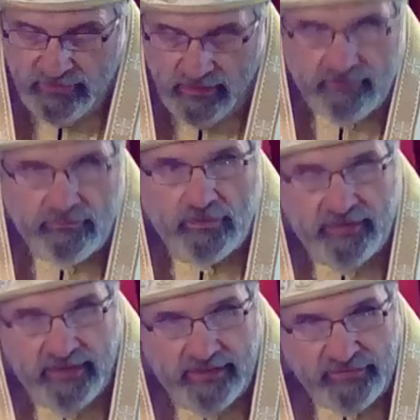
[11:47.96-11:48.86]
John
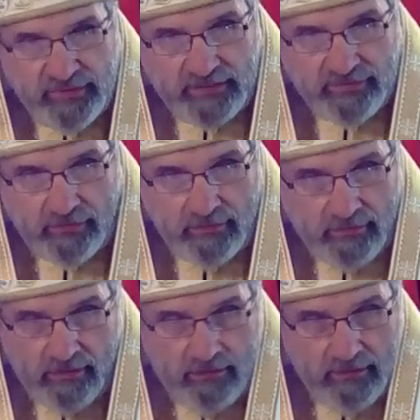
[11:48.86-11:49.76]

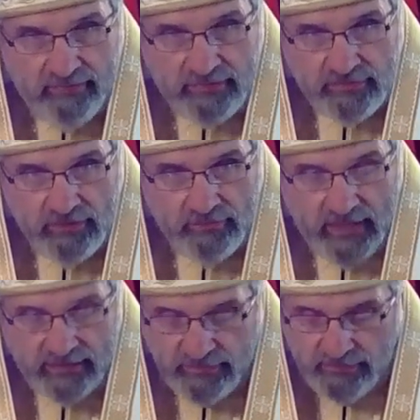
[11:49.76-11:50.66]
14:6. All of us
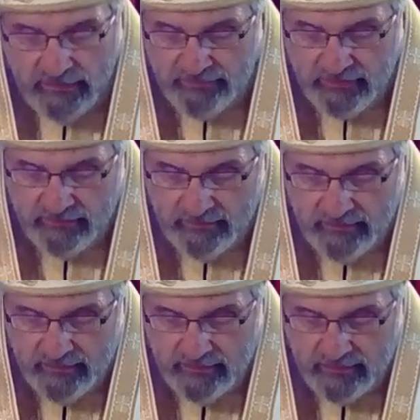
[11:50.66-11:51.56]
know that scripture,
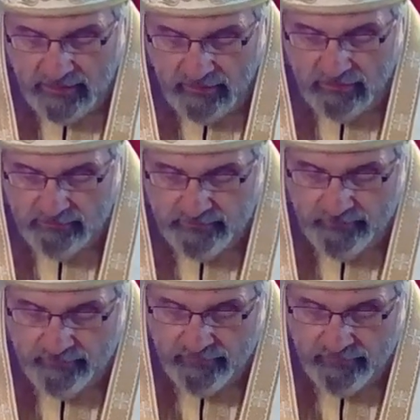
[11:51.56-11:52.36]
I hope.